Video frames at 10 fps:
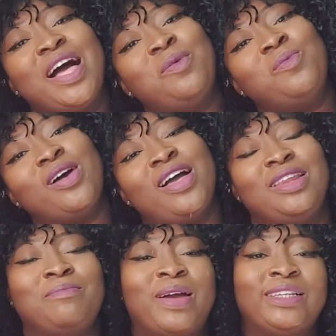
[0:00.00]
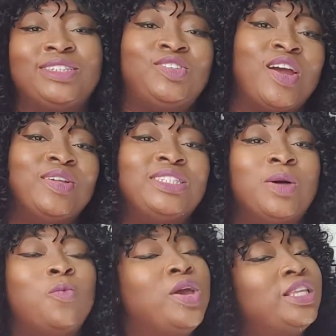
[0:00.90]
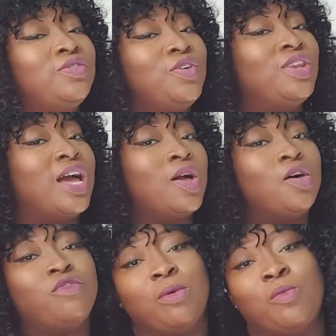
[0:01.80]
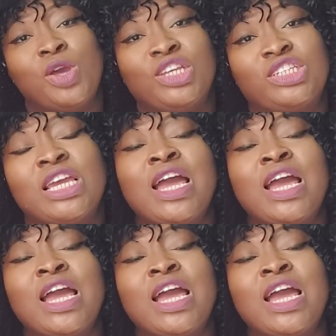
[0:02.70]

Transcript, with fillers: amoah and i'm back to try on some wigs for you that i got from wish